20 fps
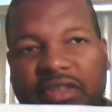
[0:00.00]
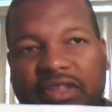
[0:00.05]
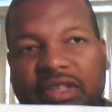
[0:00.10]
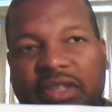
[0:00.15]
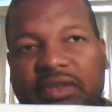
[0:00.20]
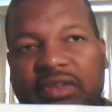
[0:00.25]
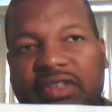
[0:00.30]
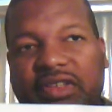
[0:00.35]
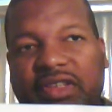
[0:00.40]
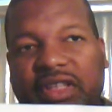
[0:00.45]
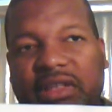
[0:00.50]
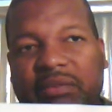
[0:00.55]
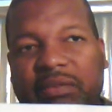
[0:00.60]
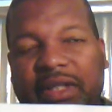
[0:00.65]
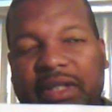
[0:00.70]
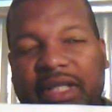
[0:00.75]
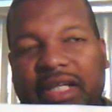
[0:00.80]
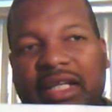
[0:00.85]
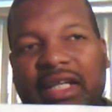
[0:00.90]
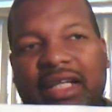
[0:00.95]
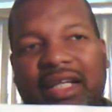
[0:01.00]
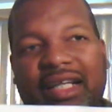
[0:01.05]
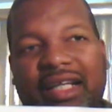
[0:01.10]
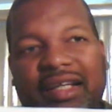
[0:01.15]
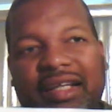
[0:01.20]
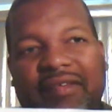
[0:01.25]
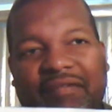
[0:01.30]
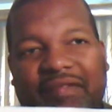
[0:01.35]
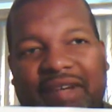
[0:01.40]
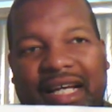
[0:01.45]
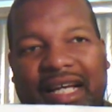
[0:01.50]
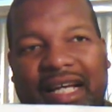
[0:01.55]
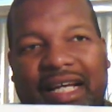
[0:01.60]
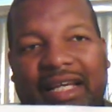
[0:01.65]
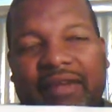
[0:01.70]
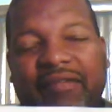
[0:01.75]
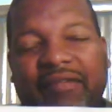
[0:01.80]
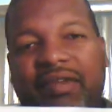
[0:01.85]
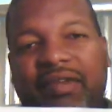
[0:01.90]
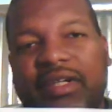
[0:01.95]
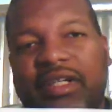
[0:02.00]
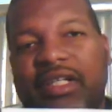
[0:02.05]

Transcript: So it's going to be 5,